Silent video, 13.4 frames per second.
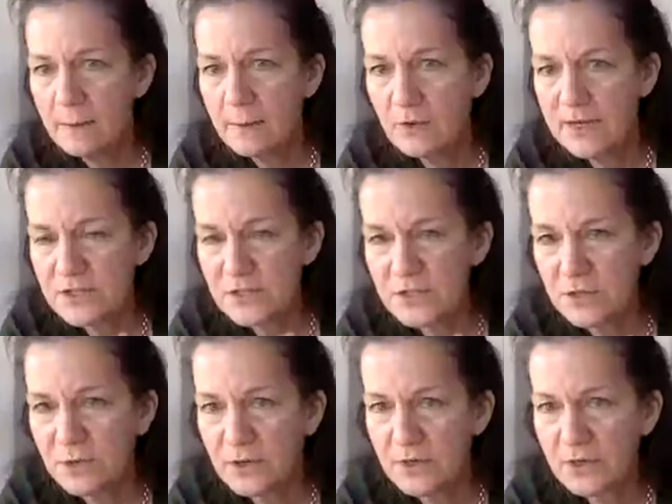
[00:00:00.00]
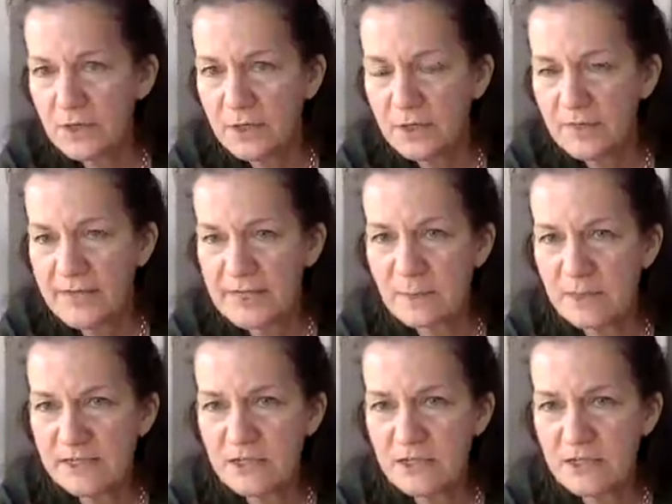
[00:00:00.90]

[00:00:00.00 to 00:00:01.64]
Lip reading: Great tutorial. That's my